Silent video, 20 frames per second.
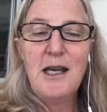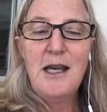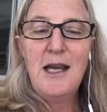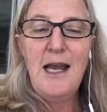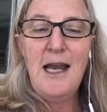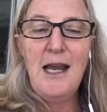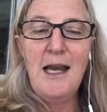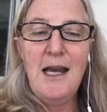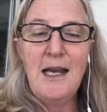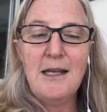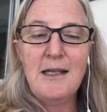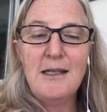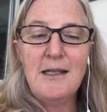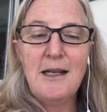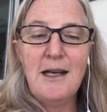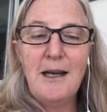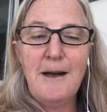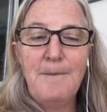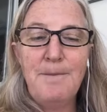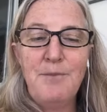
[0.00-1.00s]

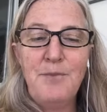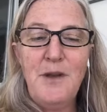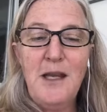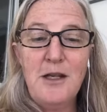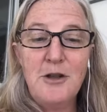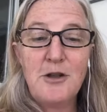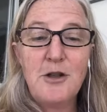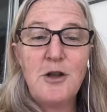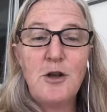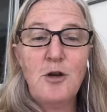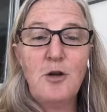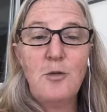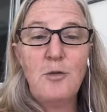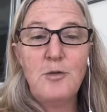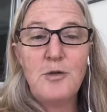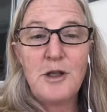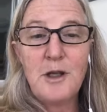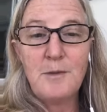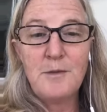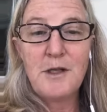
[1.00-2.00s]
and so
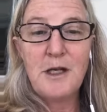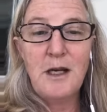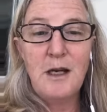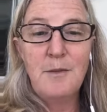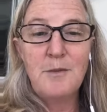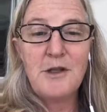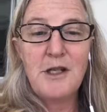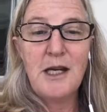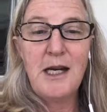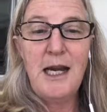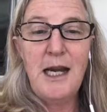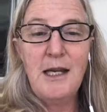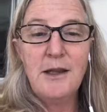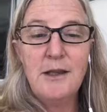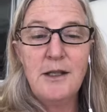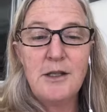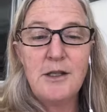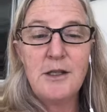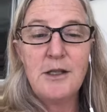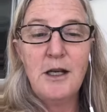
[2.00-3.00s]
sometimes a cat
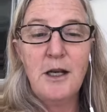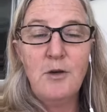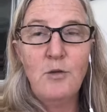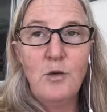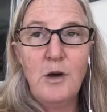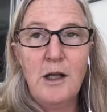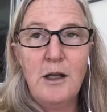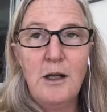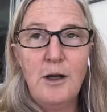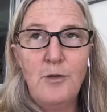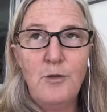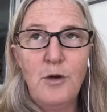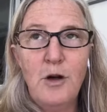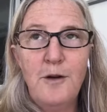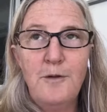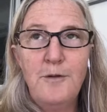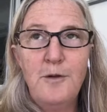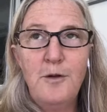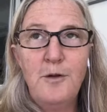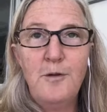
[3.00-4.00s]
that's done well on
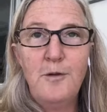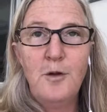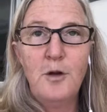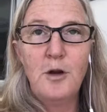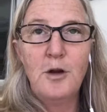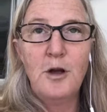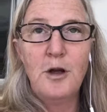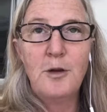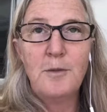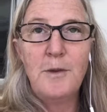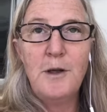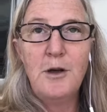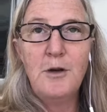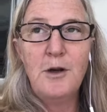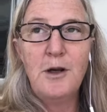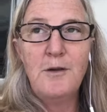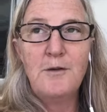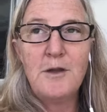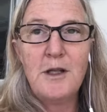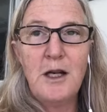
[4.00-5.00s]
raw food for a long
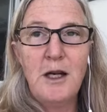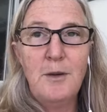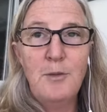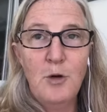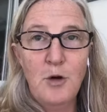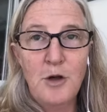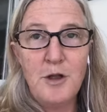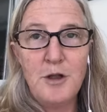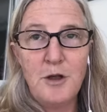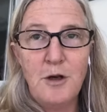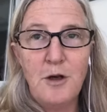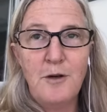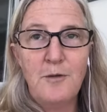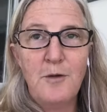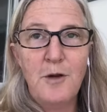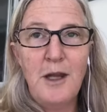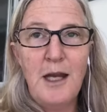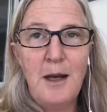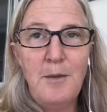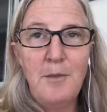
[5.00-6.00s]
period of time, or a dog
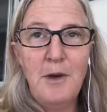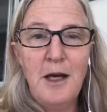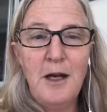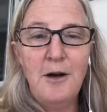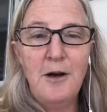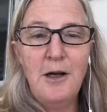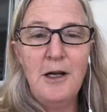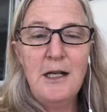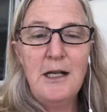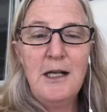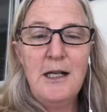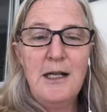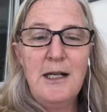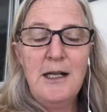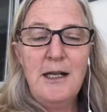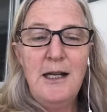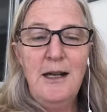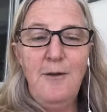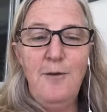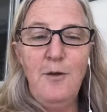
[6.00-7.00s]
for that matter,
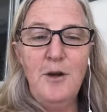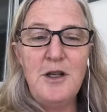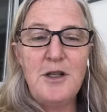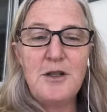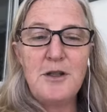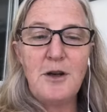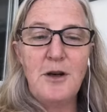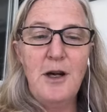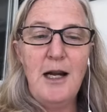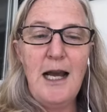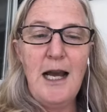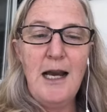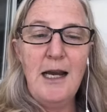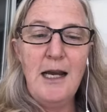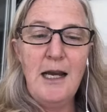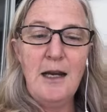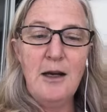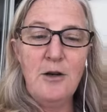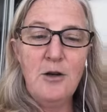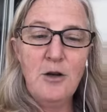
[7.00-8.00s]
if we start
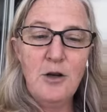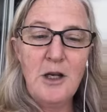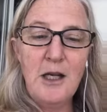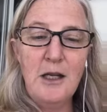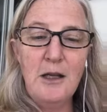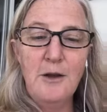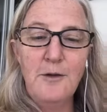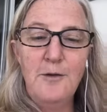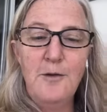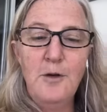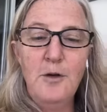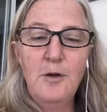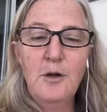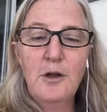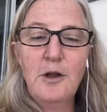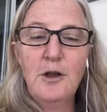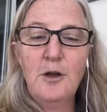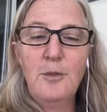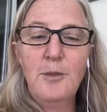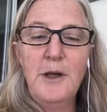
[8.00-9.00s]
cooking the food a
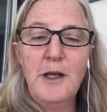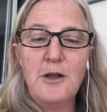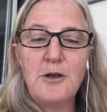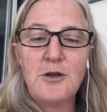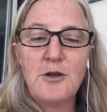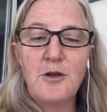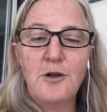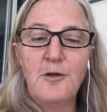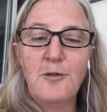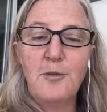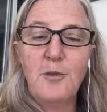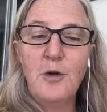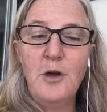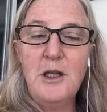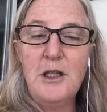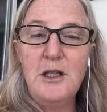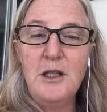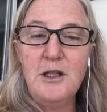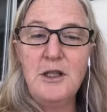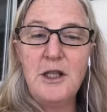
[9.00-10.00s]
little bit and sort of
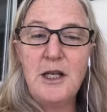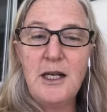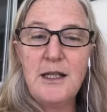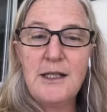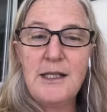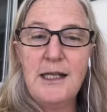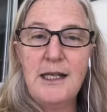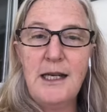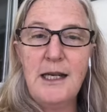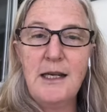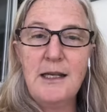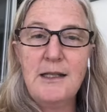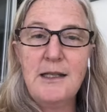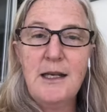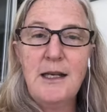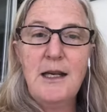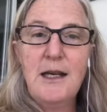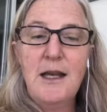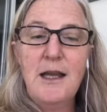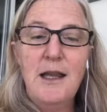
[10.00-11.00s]
pre-digesting it,
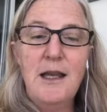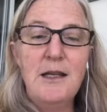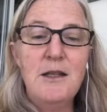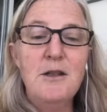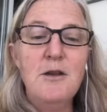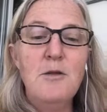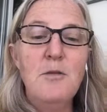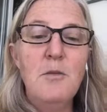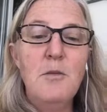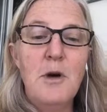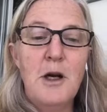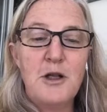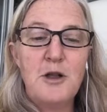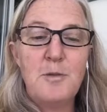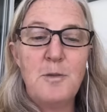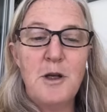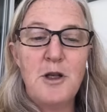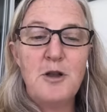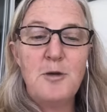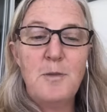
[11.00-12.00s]
they do
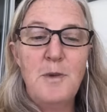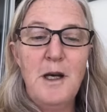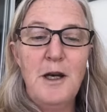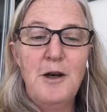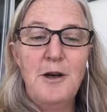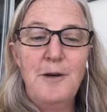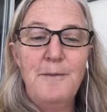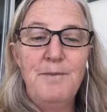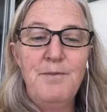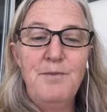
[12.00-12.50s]
much, much better.